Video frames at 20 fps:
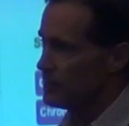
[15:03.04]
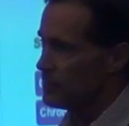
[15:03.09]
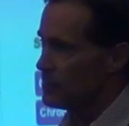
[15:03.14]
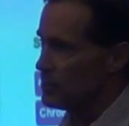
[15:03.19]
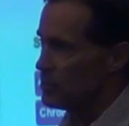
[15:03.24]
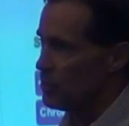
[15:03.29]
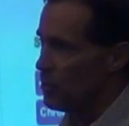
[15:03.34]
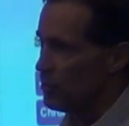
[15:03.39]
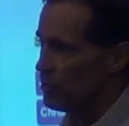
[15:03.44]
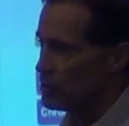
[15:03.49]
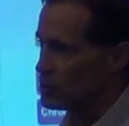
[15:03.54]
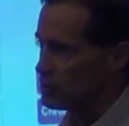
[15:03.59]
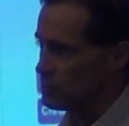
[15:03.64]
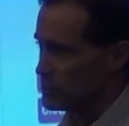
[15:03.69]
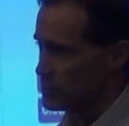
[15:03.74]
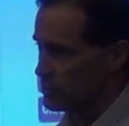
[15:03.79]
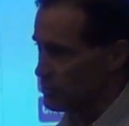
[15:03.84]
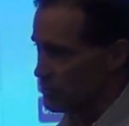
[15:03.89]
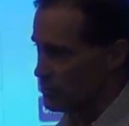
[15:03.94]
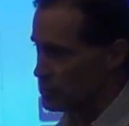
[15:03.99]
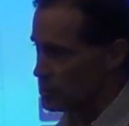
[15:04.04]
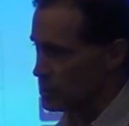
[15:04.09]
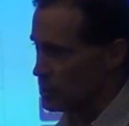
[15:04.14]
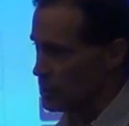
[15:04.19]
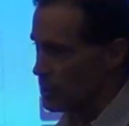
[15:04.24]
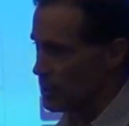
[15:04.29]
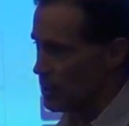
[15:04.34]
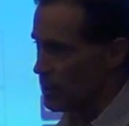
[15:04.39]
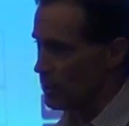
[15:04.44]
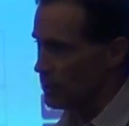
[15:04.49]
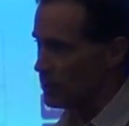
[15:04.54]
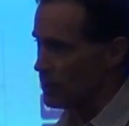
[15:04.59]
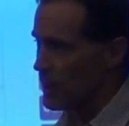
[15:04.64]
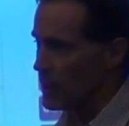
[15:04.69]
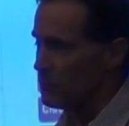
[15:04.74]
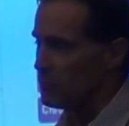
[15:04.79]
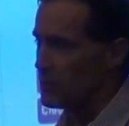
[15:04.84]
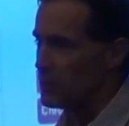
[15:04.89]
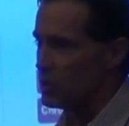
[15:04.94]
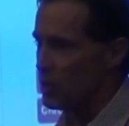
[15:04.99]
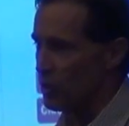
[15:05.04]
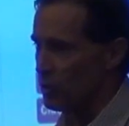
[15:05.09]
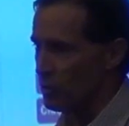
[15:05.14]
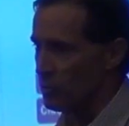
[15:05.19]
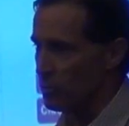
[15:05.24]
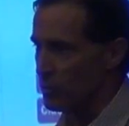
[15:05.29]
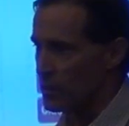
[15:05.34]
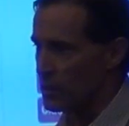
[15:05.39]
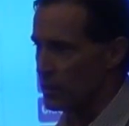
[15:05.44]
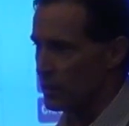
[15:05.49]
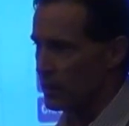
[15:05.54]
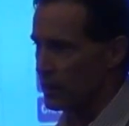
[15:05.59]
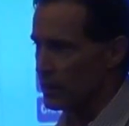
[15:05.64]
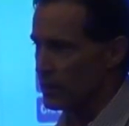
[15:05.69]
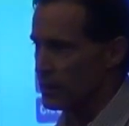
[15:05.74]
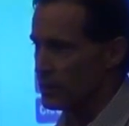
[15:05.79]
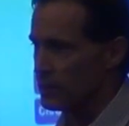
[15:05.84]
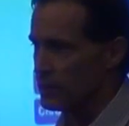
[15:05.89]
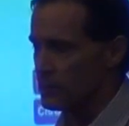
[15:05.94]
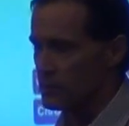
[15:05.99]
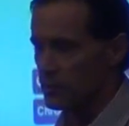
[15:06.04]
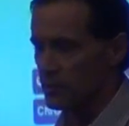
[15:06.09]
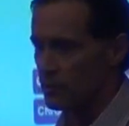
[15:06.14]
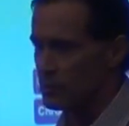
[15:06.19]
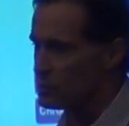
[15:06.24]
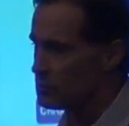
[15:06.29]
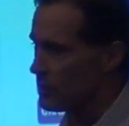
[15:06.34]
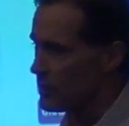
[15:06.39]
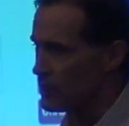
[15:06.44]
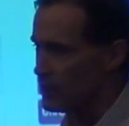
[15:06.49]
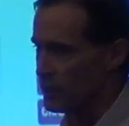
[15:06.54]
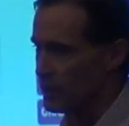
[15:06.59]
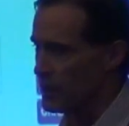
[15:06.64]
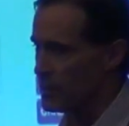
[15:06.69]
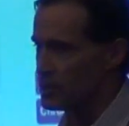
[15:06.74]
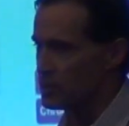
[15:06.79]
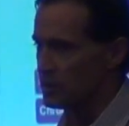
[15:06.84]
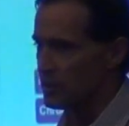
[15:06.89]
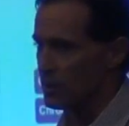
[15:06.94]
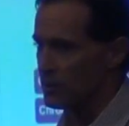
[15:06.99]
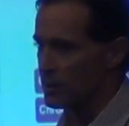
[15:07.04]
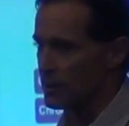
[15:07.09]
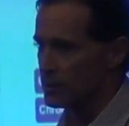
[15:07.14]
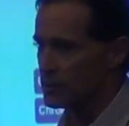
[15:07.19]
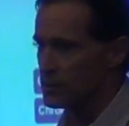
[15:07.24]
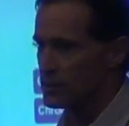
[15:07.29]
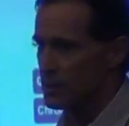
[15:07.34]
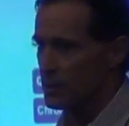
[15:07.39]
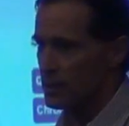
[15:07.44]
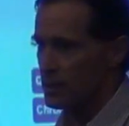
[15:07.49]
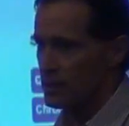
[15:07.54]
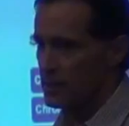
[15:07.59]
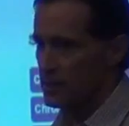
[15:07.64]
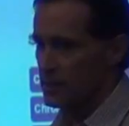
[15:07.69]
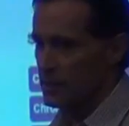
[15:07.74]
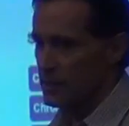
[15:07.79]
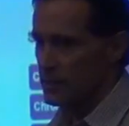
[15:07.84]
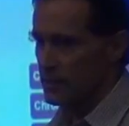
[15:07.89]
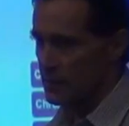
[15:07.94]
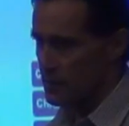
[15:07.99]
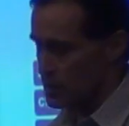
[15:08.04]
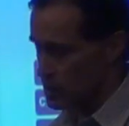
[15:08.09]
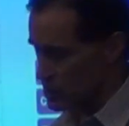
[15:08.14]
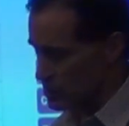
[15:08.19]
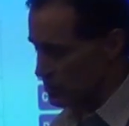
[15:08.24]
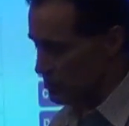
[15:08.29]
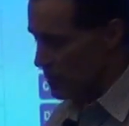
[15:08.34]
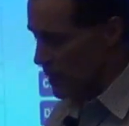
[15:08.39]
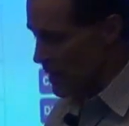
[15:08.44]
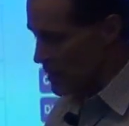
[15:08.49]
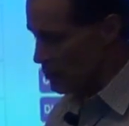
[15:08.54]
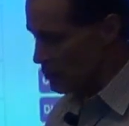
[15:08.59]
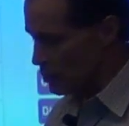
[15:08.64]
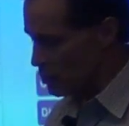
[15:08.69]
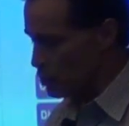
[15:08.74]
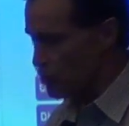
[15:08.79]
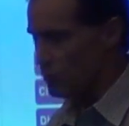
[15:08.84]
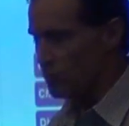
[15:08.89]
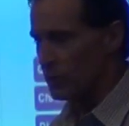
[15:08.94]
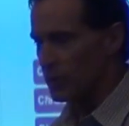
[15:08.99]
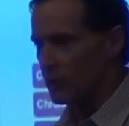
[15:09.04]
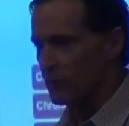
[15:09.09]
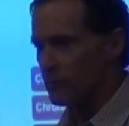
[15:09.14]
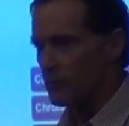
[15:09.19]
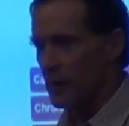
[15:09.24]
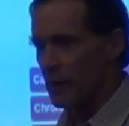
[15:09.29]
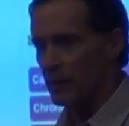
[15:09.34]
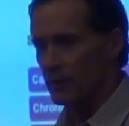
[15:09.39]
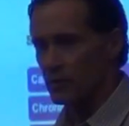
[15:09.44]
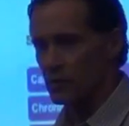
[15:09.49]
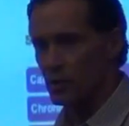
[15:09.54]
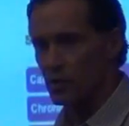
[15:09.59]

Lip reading: We know this material's in the air, and we know we're breathing it. There's no speculation on this. This is a bioaccumulative metal.